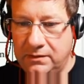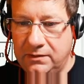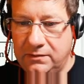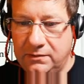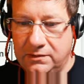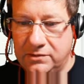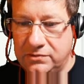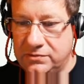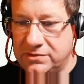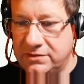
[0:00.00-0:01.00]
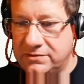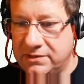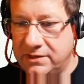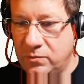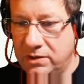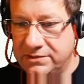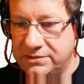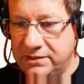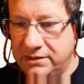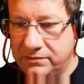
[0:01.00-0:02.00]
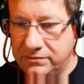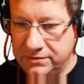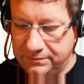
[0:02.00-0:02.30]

I could also say once killed.